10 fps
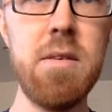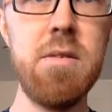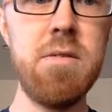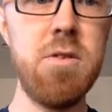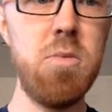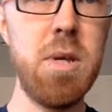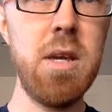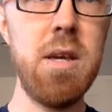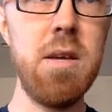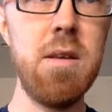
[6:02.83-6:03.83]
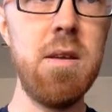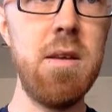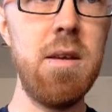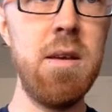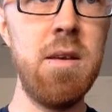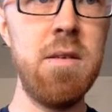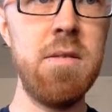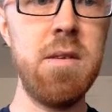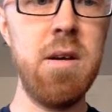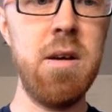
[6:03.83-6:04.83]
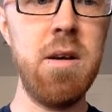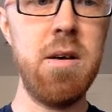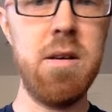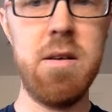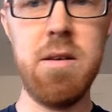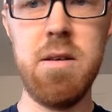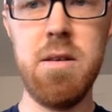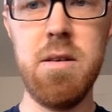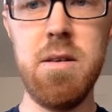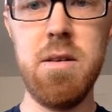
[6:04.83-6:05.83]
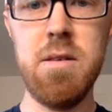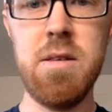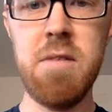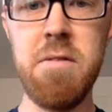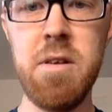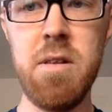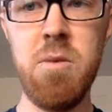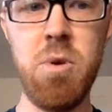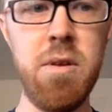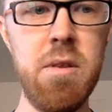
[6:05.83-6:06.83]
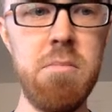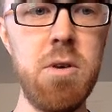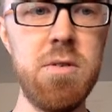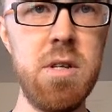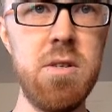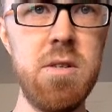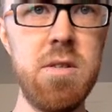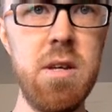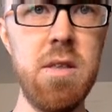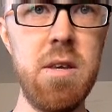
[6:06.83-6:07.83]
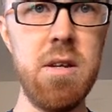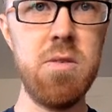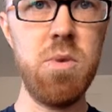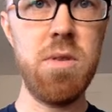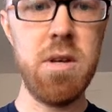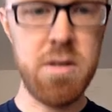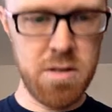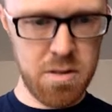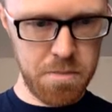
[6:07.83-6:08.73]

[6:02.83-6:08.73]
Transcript: zooming in is definitely one of the most interesting things with this.